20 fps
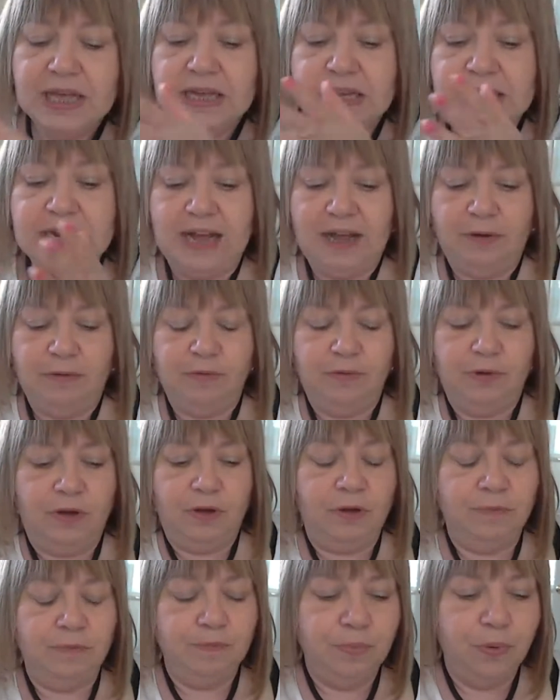Now,
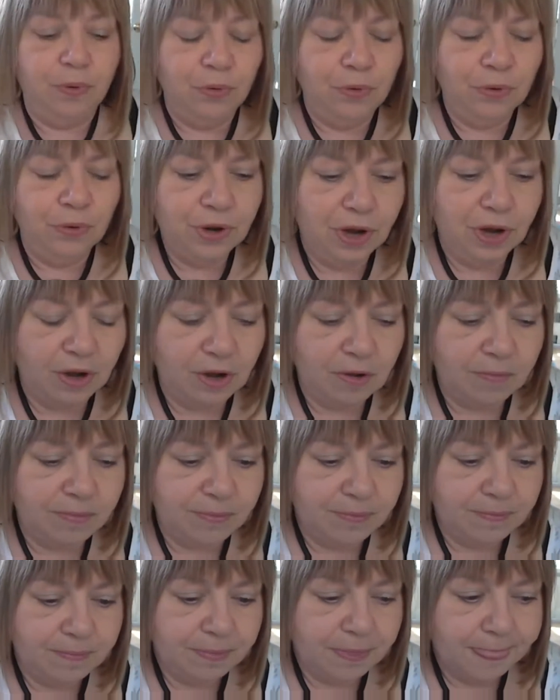on Pornhub,
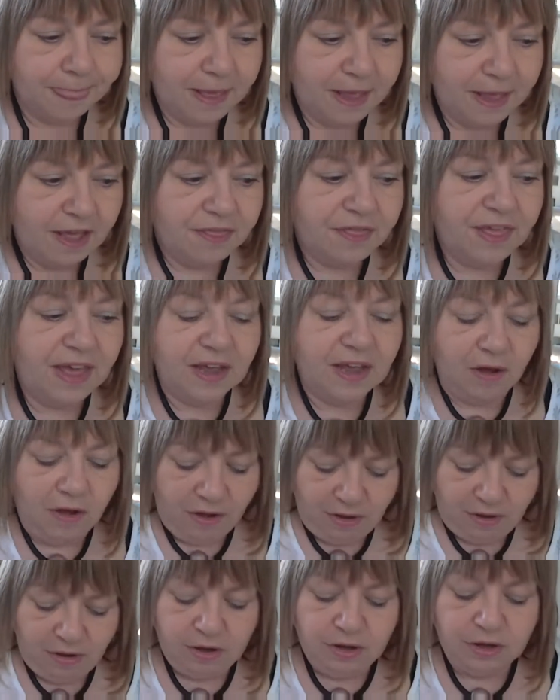they
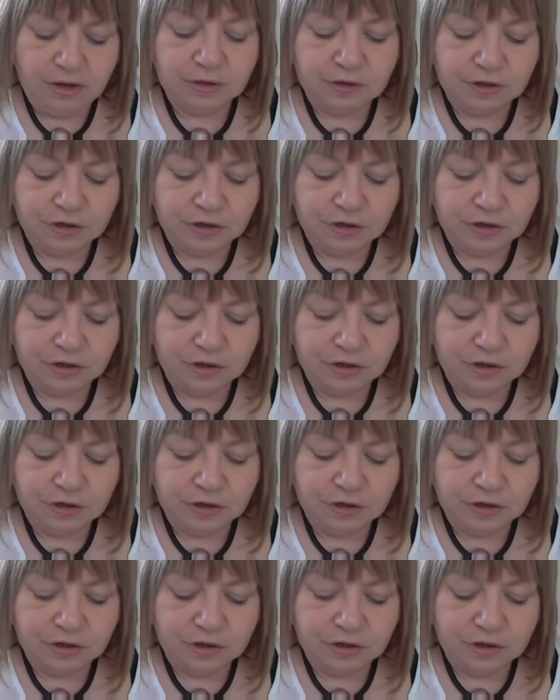are